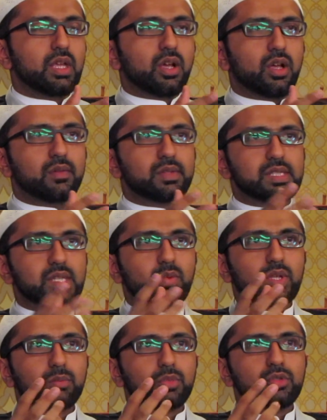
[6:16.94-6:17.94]
obviously
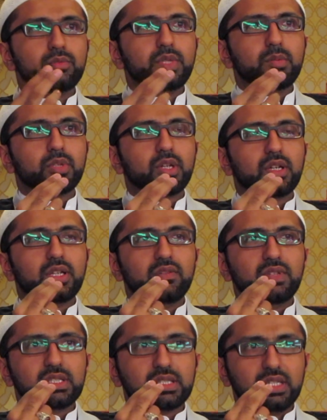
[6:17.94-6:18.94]
when two people are
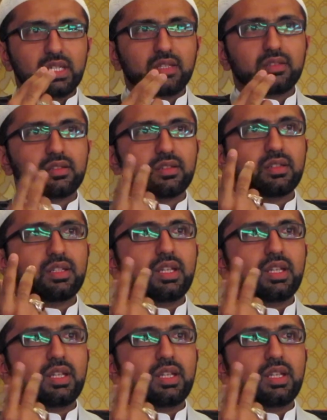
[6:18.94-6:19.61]
living together,